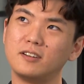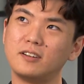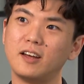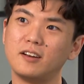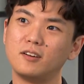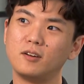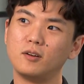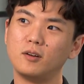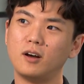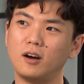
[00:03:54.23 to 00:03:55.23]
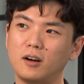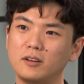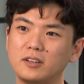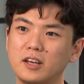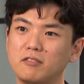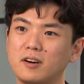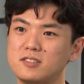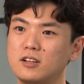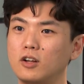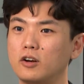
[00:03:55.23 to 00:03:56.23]
that gave
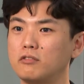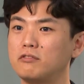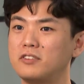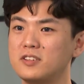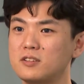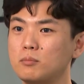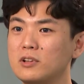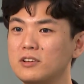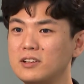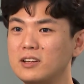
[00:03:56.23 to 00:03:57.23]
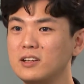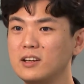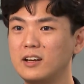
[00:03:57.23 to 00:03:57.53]
us a lot of visibility